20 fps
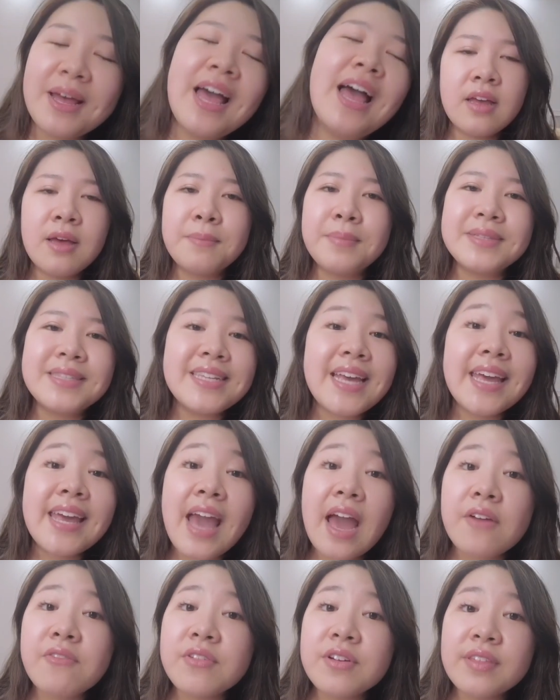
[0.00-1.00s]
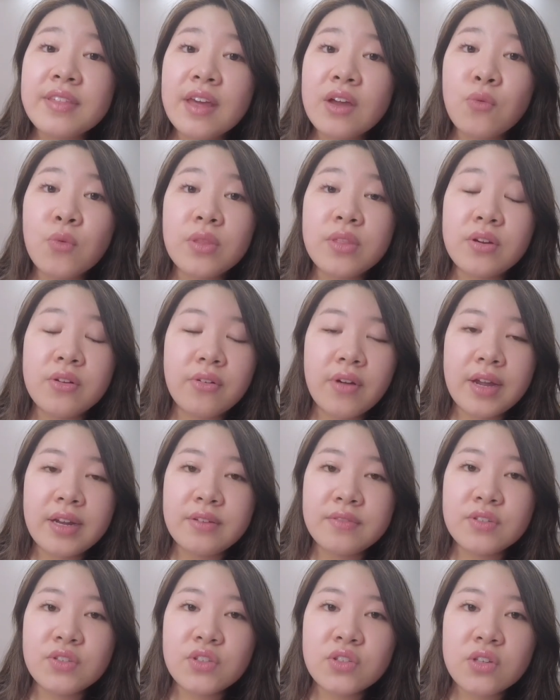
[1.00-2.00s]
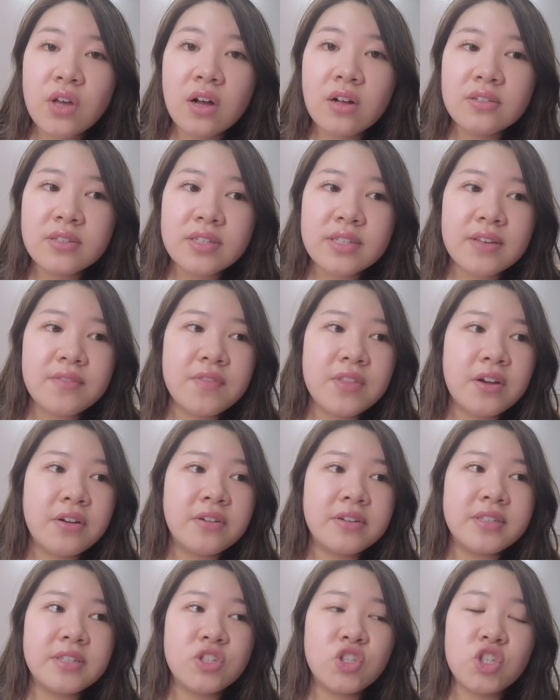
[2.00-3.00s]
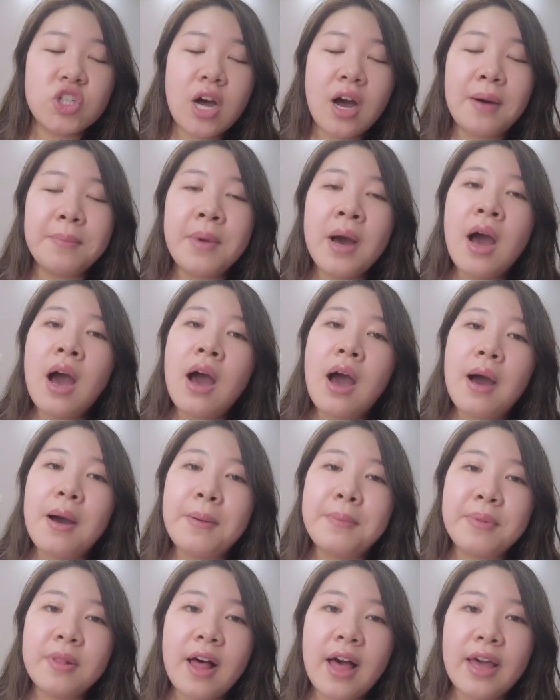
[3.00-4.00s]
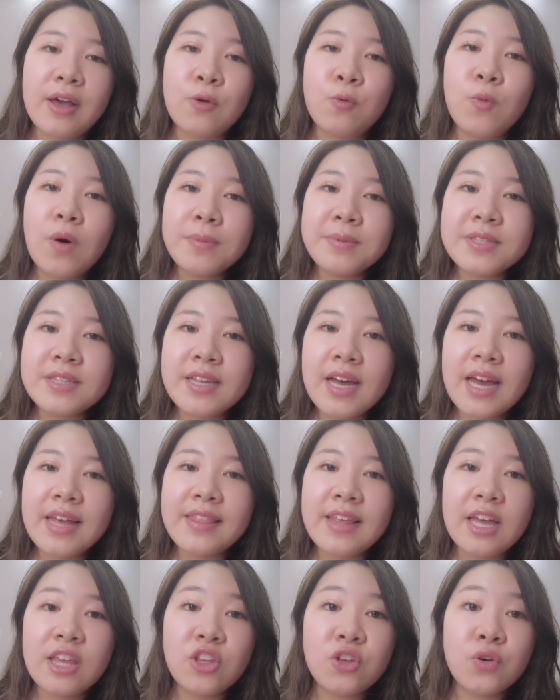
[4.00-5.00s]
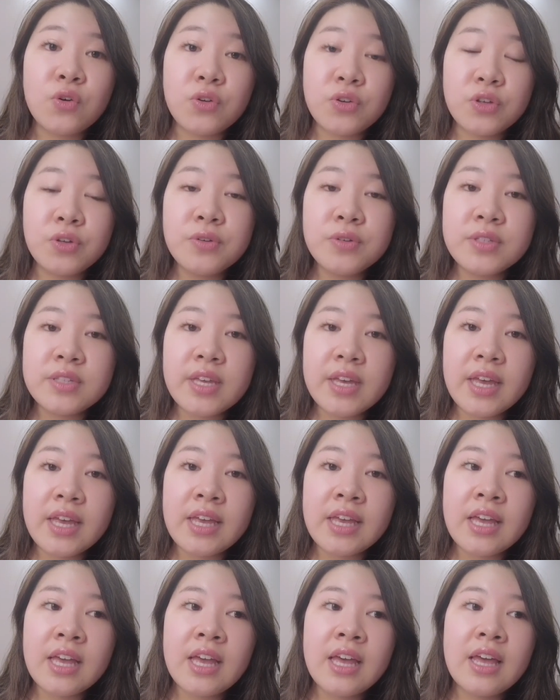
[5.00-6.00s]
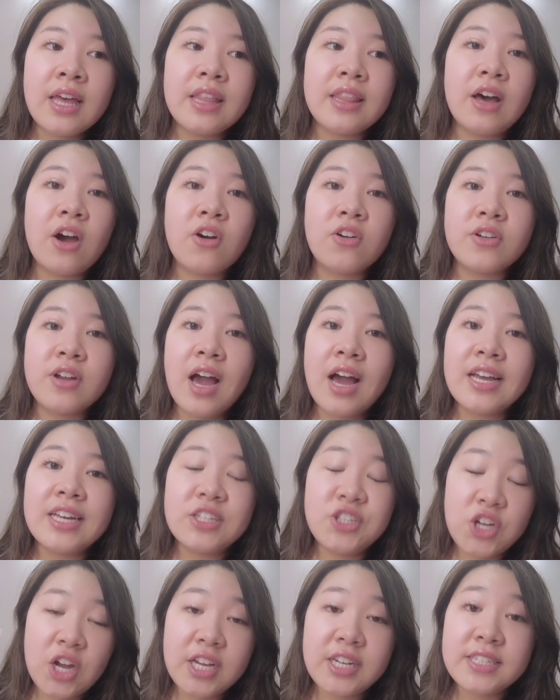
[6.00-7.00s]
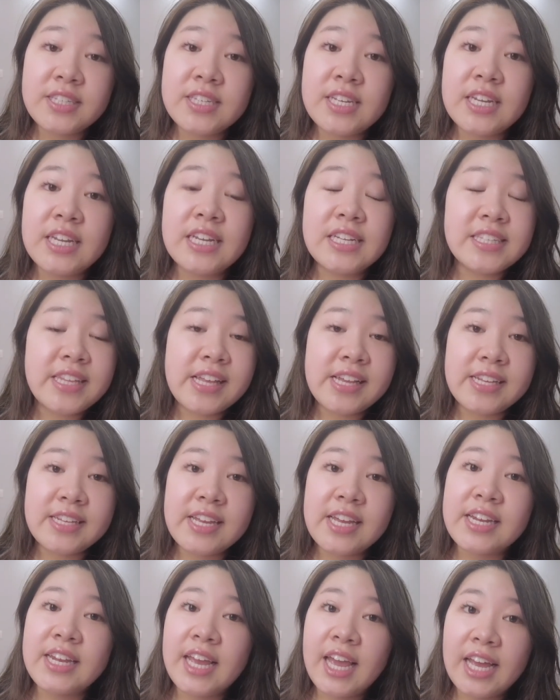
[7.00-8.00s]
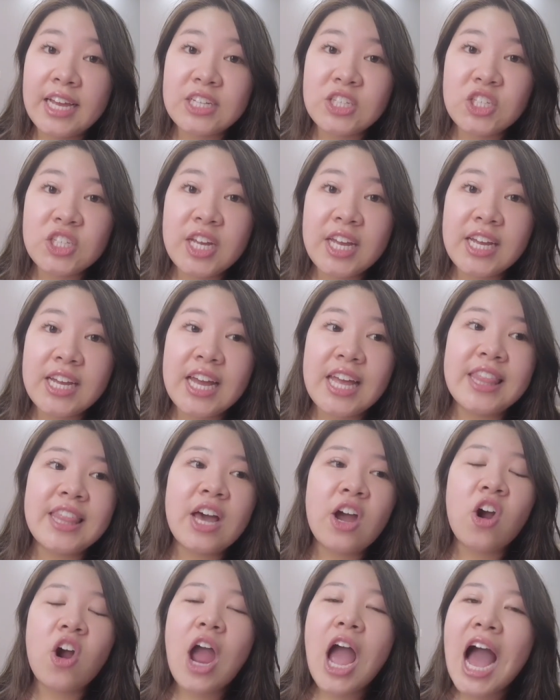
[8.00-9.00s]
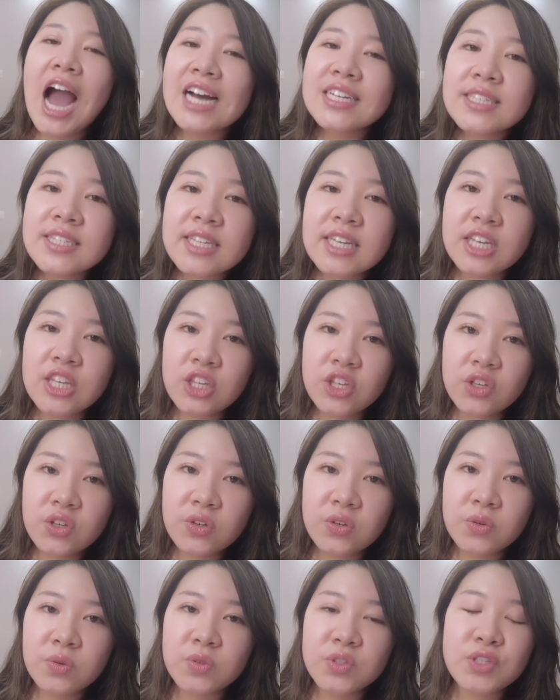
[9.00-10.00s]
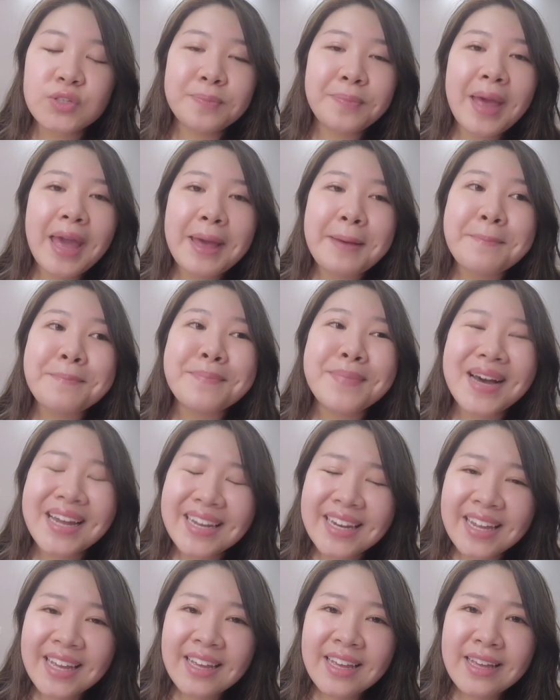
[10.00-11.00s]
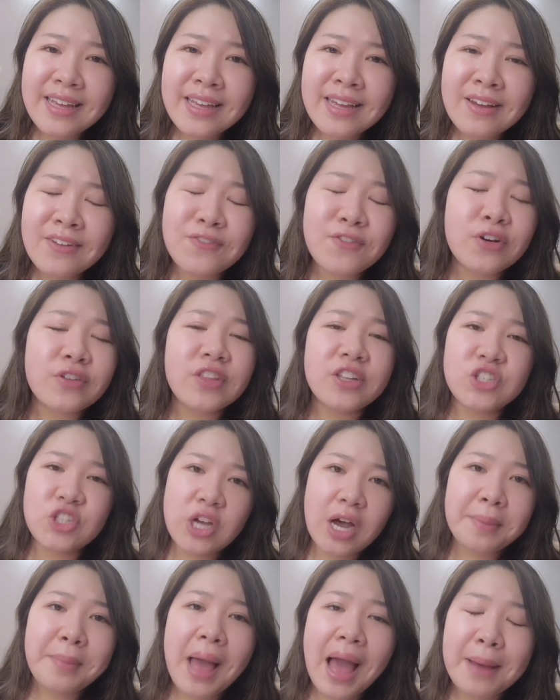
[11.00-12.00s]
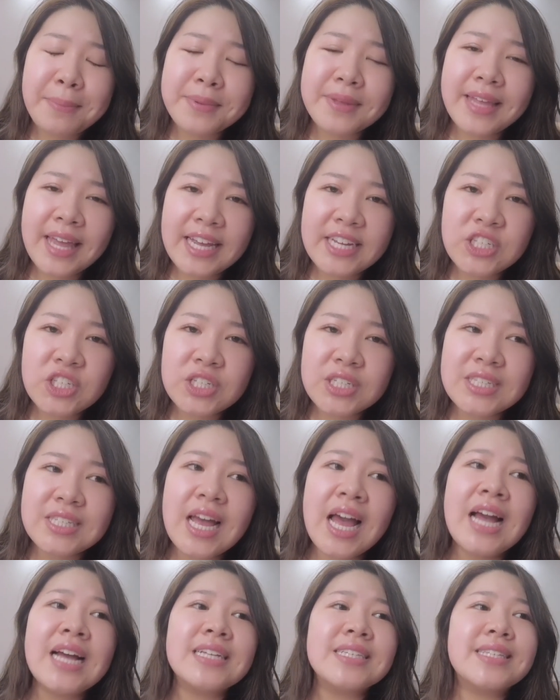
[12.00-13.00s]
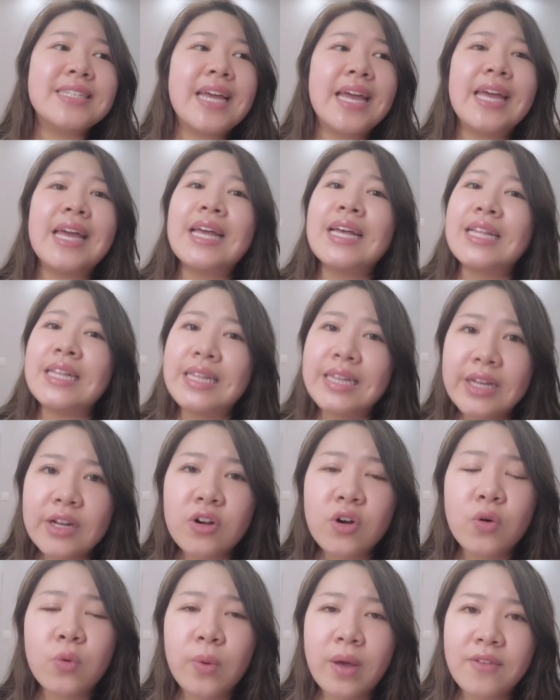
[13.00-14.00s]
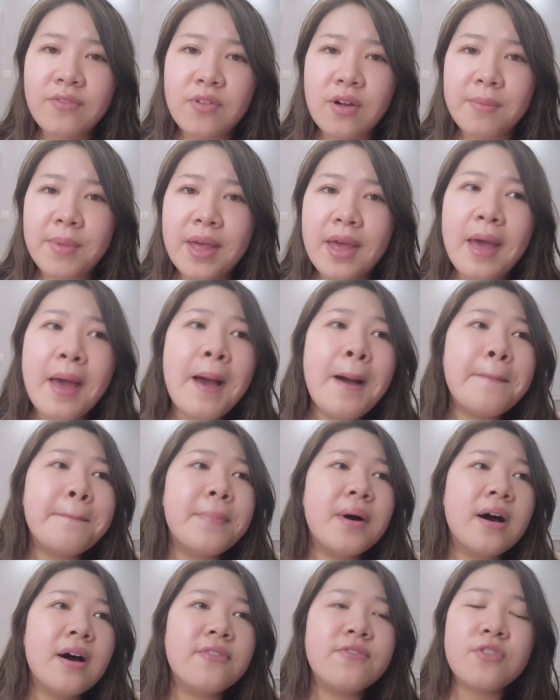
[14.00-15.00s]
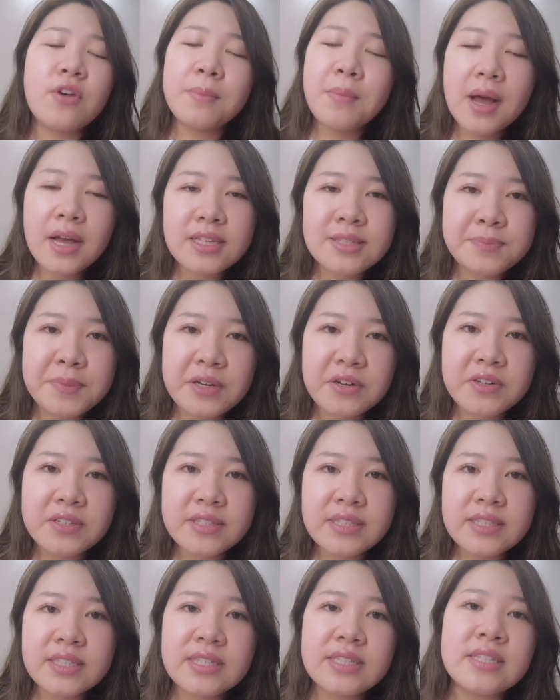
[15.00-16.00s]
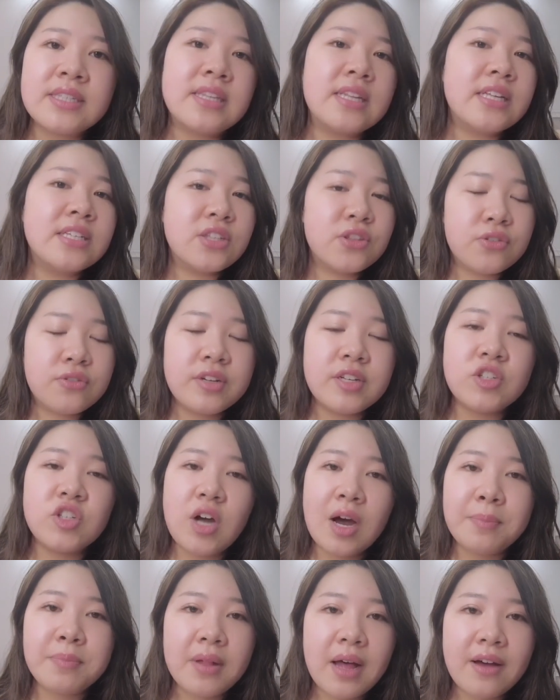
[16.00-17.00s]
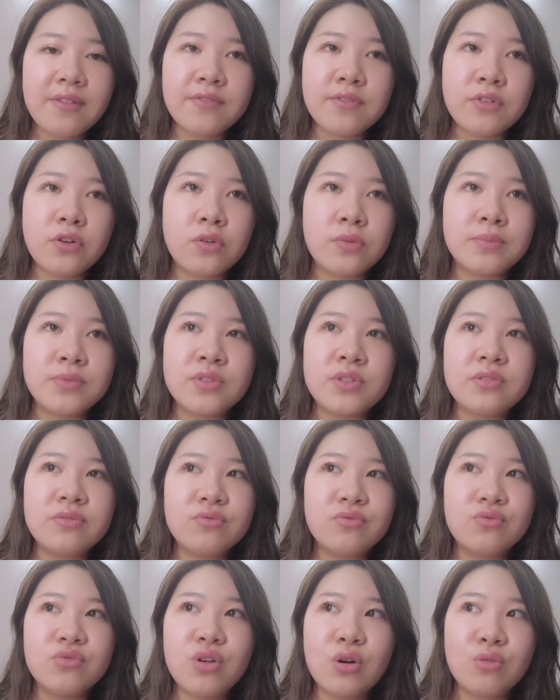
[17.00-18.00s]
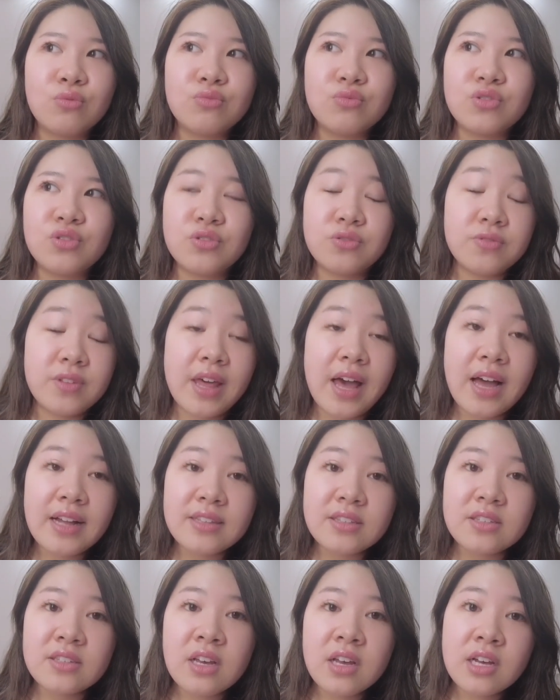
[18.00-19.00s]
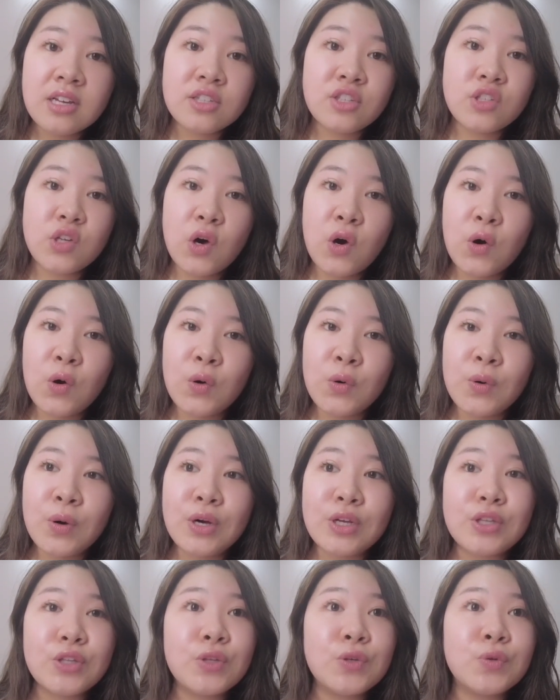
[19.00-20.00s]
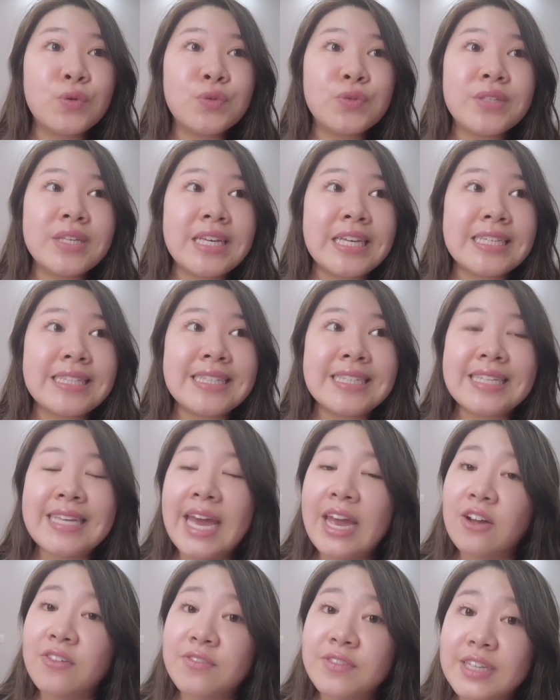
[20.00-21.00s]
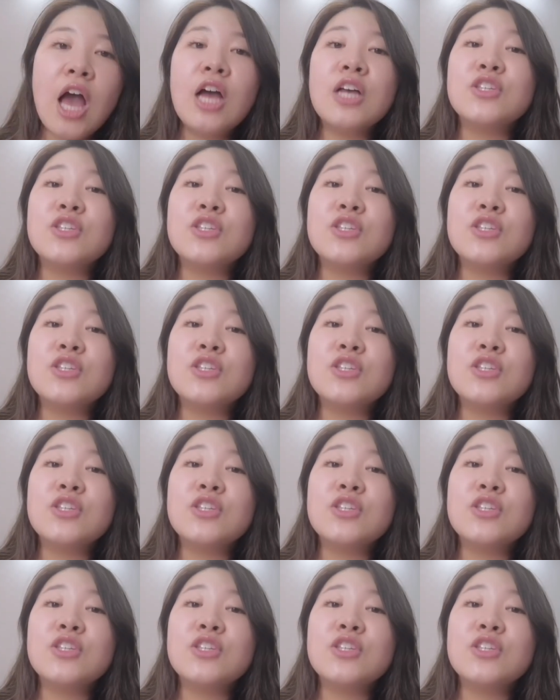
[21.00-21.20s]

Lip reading: But take everything with a grain of salt. If there is a job applying website that you're using that are not eChina Cities, LinkedIn, and Handshake, and that are asking you to pay money for the job application, stay clear away from it. But from my experiences, these 3 job platforms don't do that, so use it carefully.